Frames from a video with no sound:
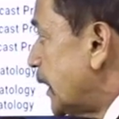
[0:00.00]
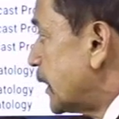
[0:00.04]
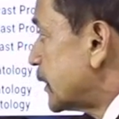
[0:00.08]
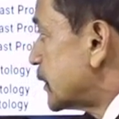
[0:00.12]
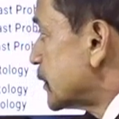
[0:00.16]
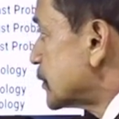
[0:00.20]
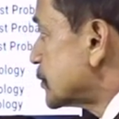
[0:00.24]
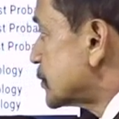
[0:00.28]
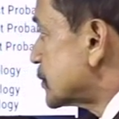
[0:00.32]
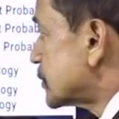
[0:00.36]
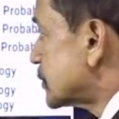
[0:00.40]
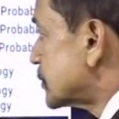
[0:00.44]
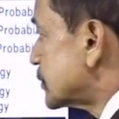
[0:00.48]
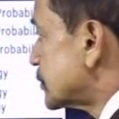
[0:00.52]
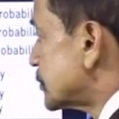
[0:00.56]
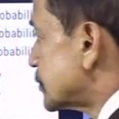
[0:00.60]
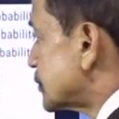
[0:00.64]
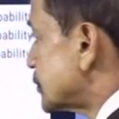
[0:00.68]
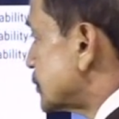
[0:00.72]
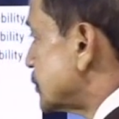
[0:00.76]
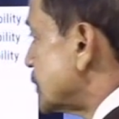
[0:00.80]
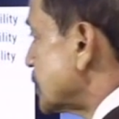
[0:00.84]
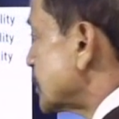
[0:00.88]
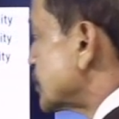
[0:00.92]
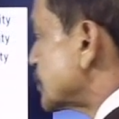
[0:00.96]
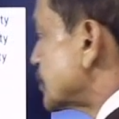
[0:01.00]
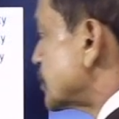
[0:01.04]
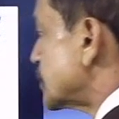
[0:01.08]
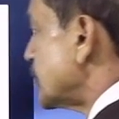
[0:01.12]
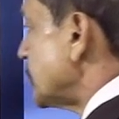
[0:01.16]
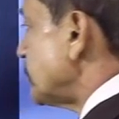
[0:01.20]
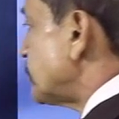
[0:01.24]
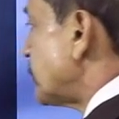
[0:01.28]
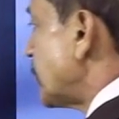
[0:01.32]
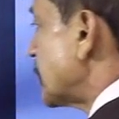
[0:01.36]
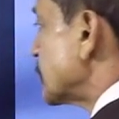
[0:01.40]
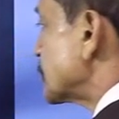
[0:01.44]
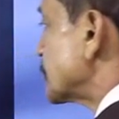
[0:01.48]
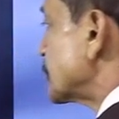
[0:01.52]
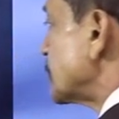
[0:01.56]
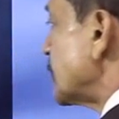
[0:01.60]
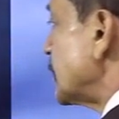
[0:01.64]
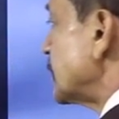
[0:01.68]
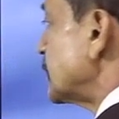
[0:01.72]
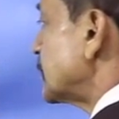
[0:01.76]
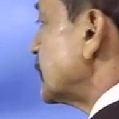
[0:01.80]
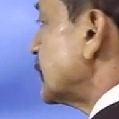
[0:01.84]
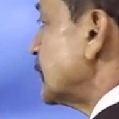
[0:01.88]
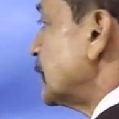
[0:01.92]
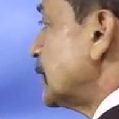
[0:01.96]
It is
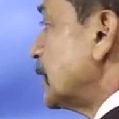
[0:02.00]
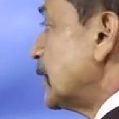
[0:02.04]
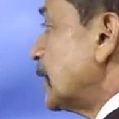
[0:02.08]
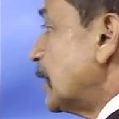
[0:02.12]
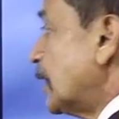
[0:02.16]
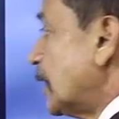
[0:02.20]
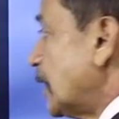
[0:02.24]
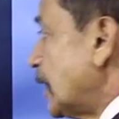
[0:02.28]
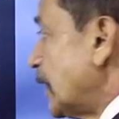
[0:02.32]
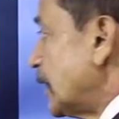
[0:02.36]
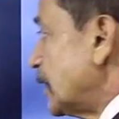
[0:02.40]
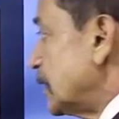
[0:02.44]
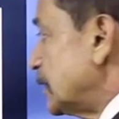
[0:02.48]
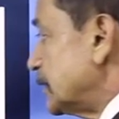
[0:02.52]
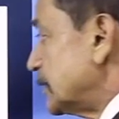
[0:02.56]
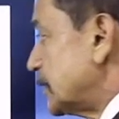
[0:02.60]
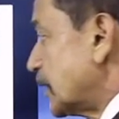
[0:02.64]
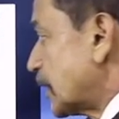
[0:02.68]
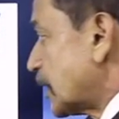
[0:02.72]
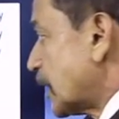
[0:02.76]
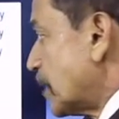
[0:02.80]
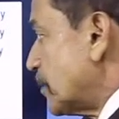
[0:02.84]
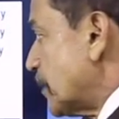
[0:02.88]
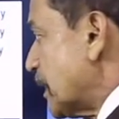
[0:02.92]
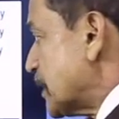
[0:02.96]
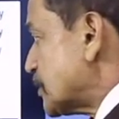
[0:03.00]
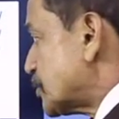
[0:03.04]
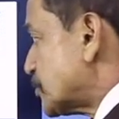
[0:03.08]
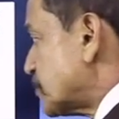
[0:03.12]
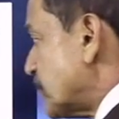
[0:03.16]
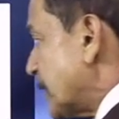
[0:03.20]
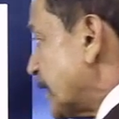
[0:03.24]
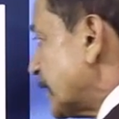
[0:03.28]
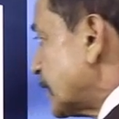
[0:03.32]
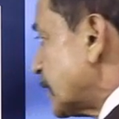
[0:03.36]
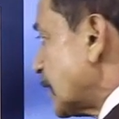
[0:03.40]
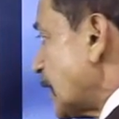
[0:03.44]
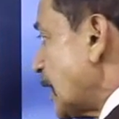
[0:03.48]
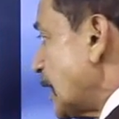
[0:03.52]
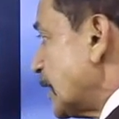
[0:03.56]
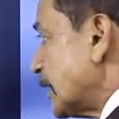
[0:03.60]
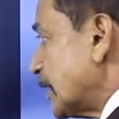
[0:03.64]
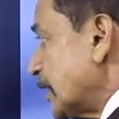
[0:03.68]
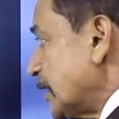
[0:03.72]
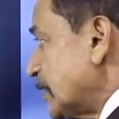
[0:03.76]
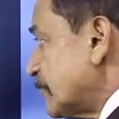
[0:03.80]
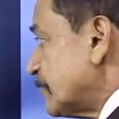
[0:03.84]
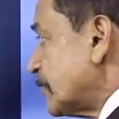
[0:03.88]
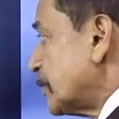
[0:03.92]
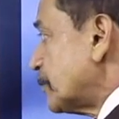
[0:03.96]
60% in the commencement
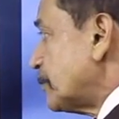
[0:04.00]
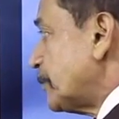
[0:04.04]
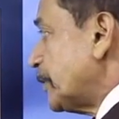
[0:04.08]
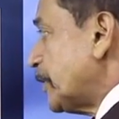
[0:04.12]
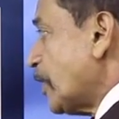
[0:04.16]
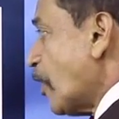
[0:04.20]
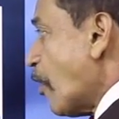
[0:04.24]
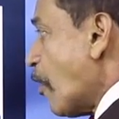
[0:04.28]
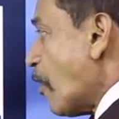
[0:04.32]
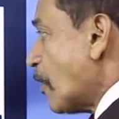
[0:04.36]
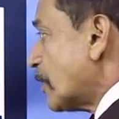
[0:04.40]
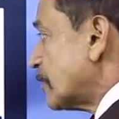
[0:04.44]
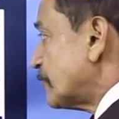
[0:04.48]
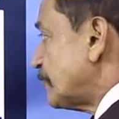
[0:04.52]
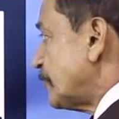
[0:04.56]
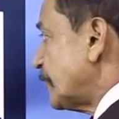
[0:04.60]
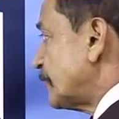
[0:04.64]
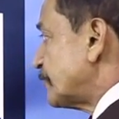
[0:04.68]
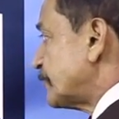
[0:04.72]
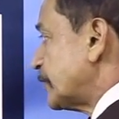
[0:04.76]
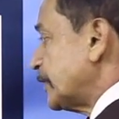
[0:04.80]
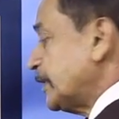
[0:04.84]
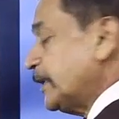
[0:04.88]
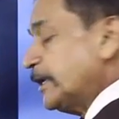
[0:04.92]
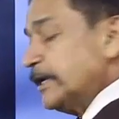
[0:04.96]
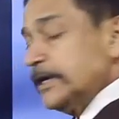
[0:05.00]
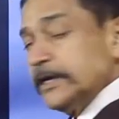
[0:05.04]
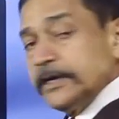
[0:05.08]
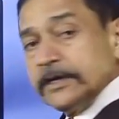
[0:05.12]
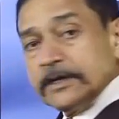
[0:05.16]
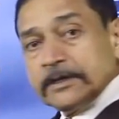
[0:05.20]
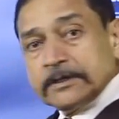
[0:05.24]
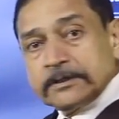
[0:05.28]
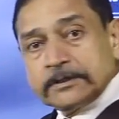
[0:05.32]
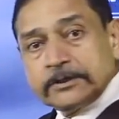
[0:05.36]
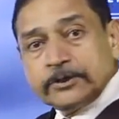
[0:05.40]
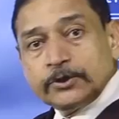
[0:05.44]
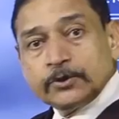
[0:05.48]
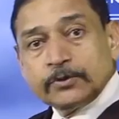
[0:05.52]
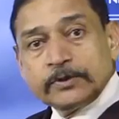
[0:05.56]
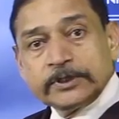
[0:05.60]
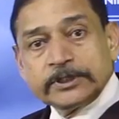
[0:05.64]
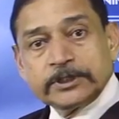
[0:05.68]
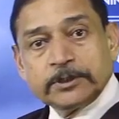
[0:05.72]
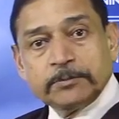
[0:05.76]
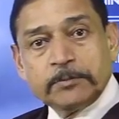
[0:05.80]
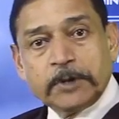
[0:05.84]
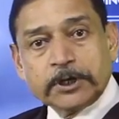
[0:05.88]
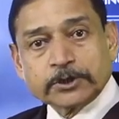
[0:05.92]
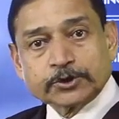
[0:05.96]
and even beyond 50%
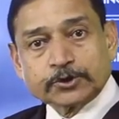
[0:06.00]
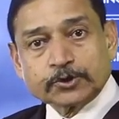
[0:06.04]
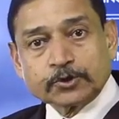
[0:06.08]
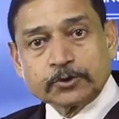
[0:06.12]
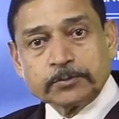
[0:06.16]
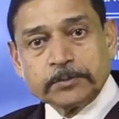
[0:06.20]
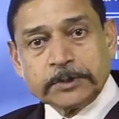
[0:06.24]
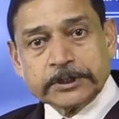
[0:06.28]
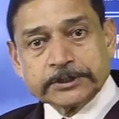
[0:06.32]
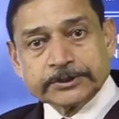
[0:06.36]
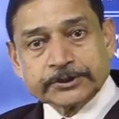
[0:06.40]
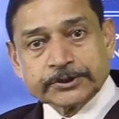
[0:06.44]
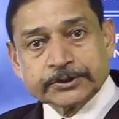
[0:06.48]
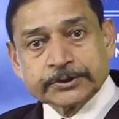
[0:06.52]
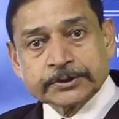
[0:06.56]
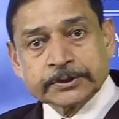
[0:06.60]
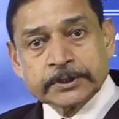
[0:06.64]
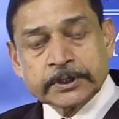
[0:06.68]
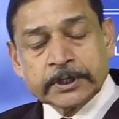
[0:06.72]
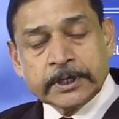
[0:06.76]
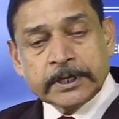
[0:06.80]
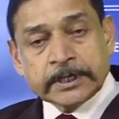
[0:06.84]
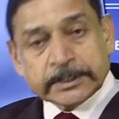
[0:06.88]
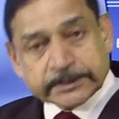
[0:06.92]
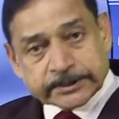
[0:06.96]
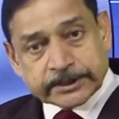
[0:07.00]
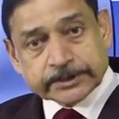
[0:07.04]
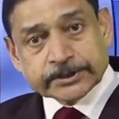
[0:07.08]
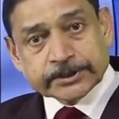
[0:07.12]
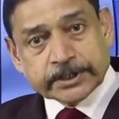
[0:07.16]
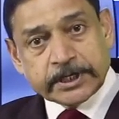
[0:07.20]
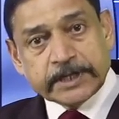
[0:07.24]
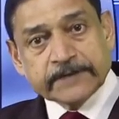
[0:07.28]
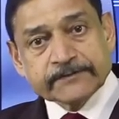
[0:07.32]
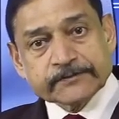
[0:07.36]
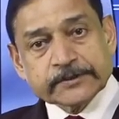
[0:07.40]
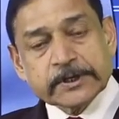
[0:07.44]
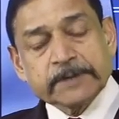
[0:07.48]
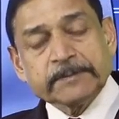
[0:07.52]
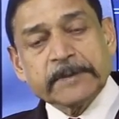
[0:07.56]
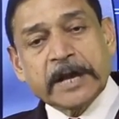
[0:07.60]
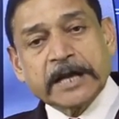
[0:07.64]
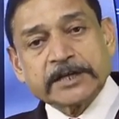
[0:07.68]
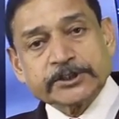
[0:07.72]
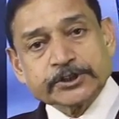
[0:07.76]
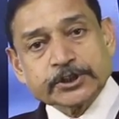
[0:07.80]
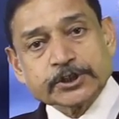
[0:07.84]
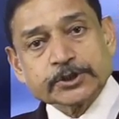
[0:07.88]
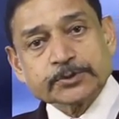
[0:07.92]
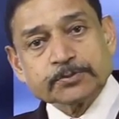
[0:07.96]
during the monsoon months. This leaves some
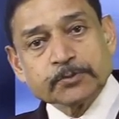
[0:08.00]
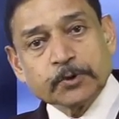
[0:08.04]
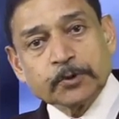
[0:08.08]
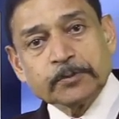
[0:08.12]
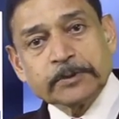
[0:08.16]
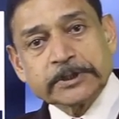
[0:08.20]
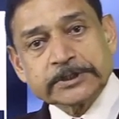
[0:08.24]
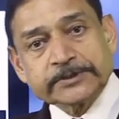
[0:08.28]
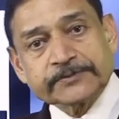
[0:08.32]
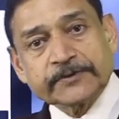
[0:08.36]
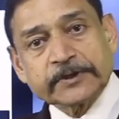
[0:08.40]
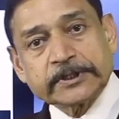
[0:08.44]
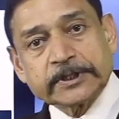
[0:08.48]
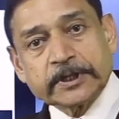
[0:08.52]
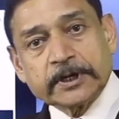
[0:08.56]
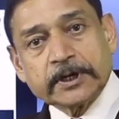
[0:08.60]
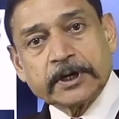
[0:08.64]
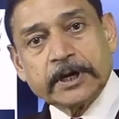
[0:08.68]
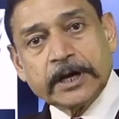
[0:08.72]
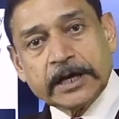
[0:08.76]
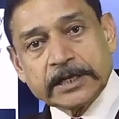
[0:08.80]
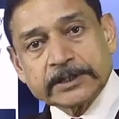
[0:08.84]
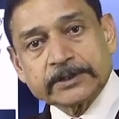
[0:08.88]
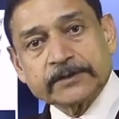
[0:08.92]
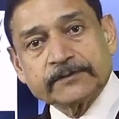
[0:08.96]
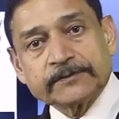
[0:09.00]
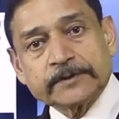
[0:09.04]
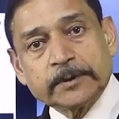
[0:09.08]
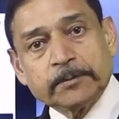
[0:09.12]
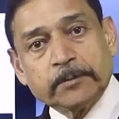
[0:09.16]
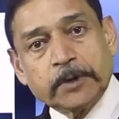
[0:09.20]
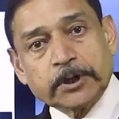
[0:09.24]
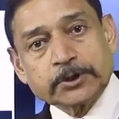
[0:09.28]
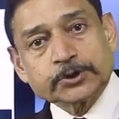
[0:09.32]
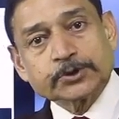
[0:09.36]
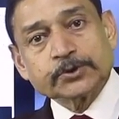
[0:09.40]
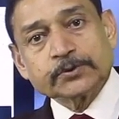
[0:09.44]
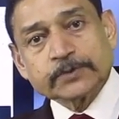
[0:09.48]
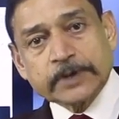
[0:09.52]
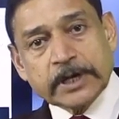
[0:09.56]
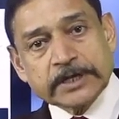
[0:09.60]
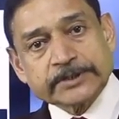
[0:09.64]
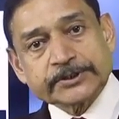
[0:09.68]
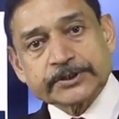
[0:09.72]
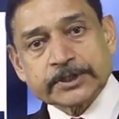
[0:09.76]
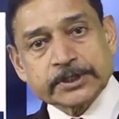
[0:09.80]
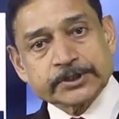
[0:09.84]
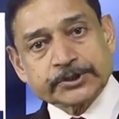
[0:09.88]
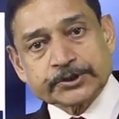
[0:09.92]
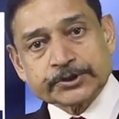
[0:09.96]
anxious moments for the health of the monsoon
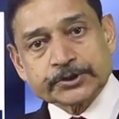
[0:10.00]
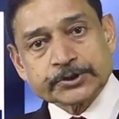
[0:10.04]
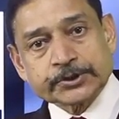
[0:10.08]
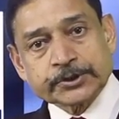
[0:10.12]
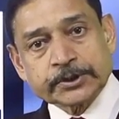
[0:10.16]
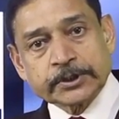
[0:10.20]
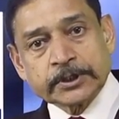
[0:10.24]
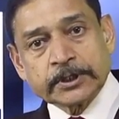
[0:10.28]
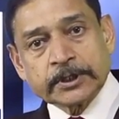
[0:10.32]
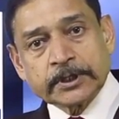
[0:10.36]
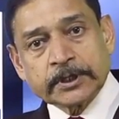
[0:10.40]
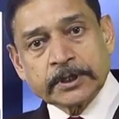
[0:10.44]
as such.